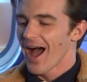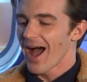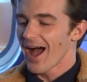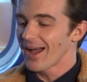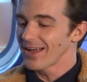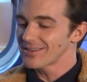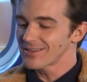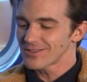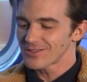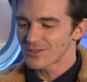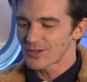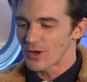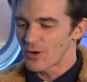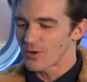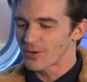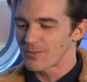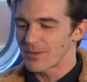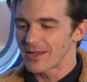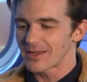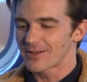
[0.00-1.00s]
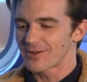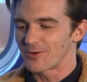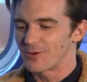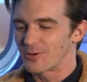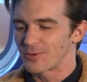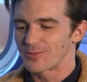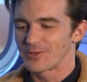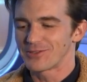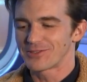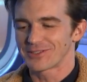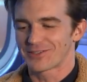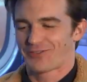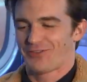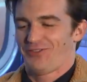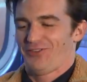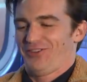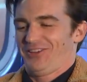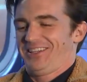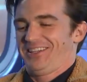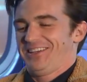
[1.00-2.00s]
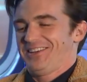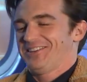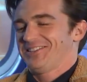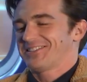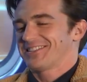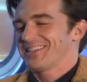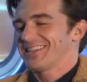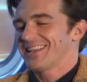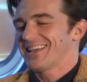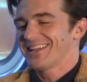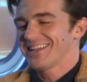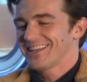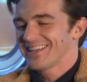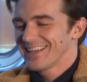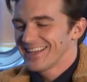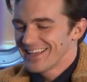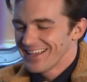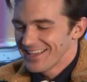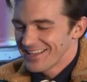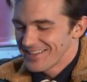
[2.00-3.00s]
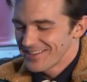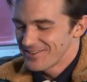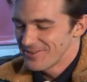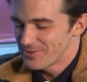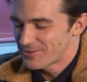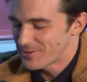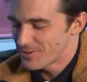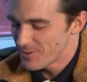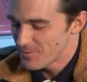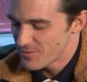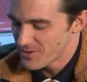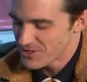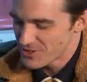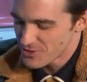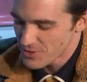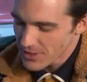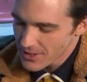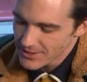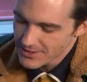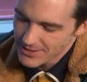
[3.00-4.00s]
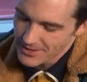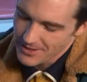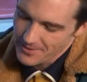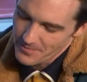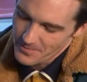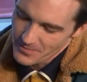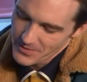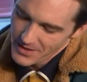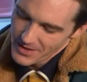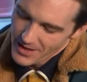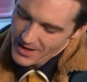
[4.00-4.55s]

I just go and make cool music videos, and then YouTube restricts them.